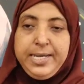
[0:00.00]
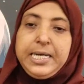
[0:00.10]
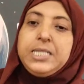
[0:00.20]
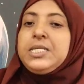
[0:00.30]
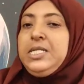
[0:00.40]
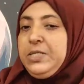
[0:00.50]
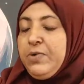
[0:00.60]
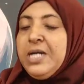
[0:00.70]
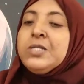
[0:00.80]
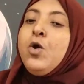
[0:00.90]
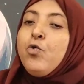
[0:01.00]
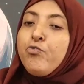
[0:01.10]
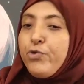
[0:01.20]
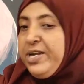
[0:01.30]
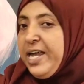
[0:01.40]
Yes, it was
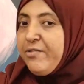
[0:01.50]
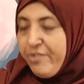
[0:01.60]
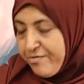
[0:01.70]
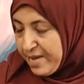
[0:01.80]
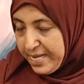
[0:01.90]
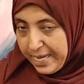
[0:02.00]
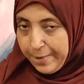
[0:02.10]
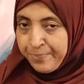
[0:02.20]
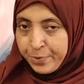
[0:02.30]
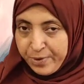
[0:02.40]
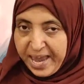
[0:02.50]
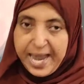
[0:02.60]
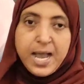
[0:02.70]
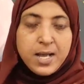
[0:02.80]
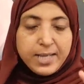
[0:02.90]
1453.
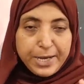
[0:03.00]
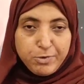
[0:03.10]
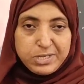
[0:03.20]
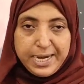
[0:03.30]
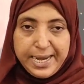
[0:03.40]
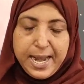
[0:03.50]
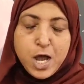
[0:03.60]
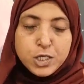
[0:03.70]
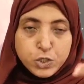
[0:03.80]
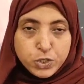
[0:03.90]
Okay, that you studied.